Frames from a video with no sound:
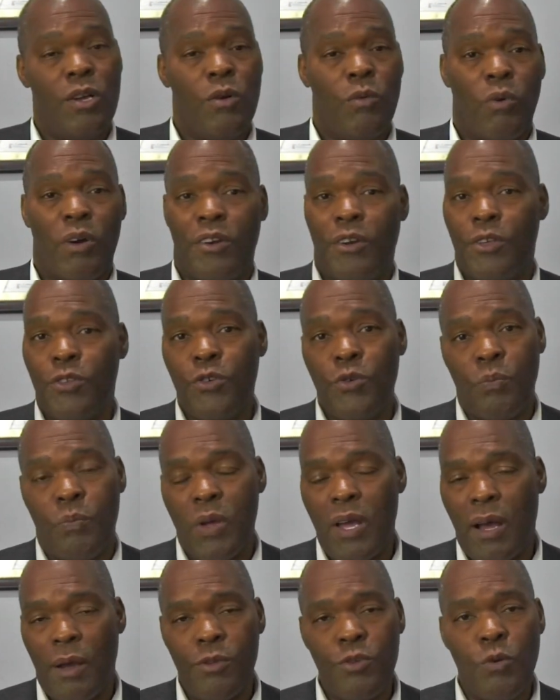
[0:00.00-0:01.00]
whether
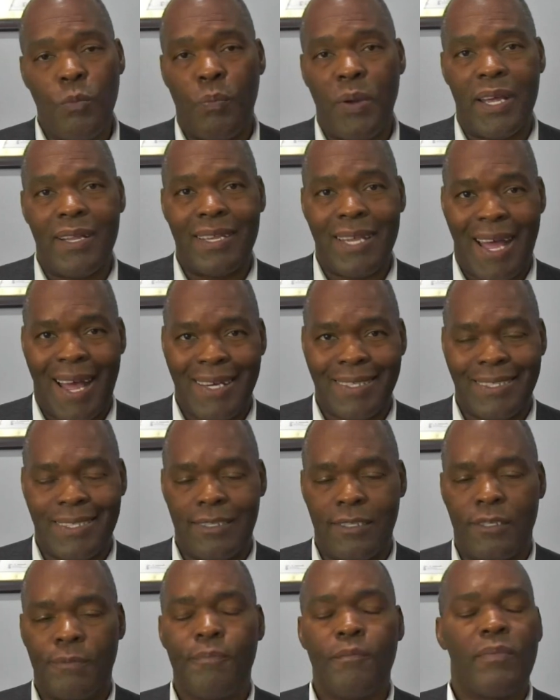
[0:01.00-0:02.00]
you pay
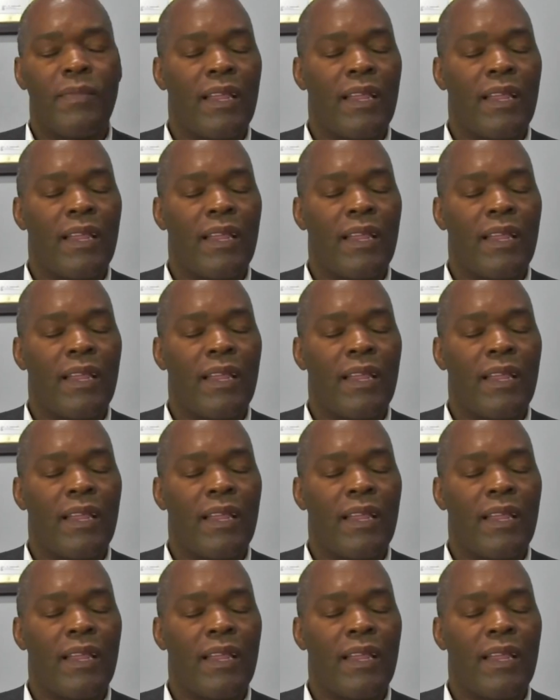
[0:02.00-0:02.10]
taxes.